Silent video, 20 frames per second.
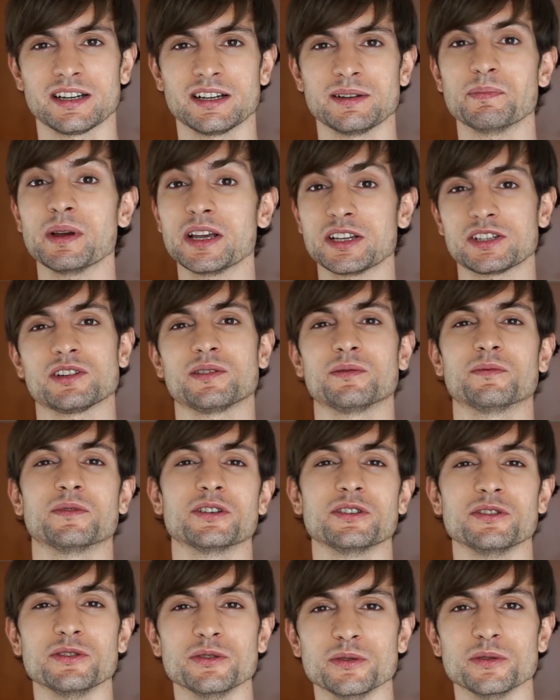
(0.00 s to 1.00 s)
based on
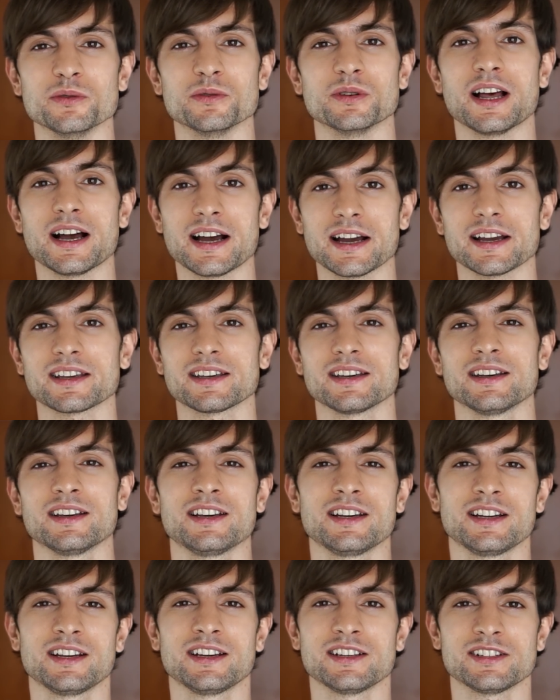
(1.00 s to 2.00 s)
what you like?
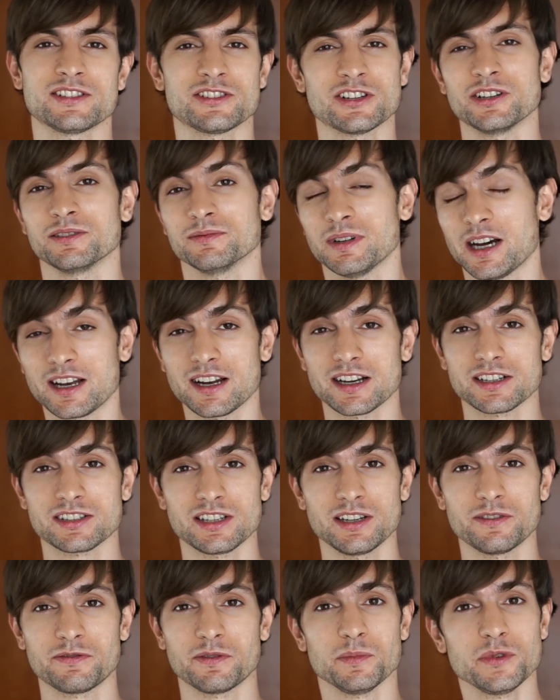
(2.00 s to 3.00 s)
So I'd like to
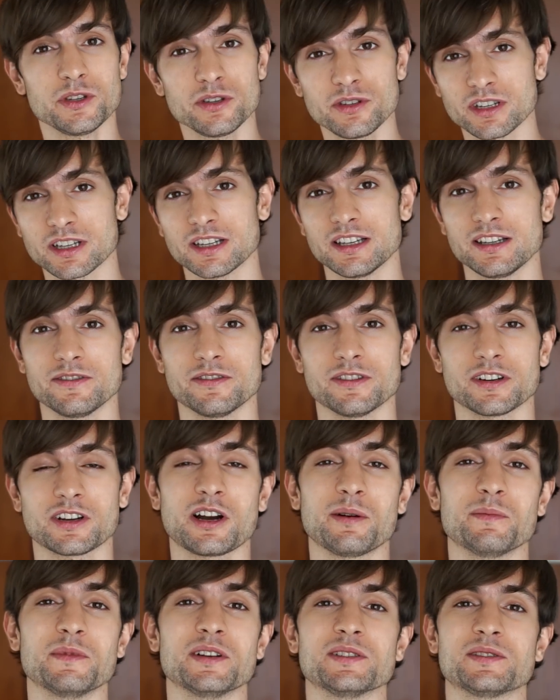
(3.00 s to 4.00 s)
hear from you. You can leave a
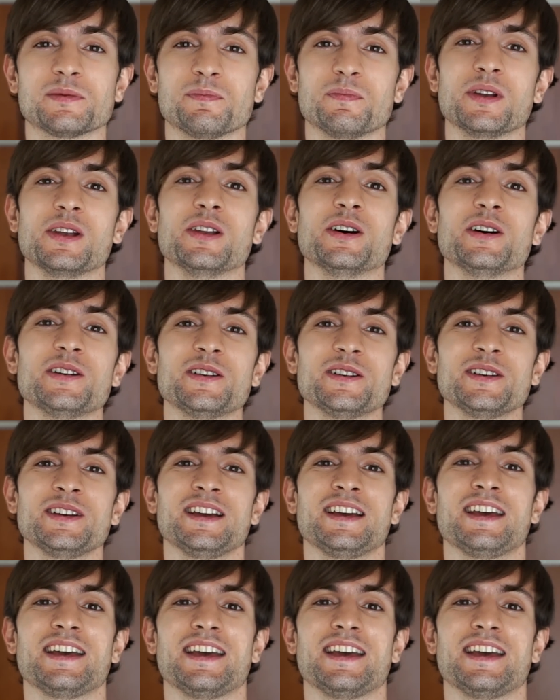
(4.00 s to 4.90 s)
comments below.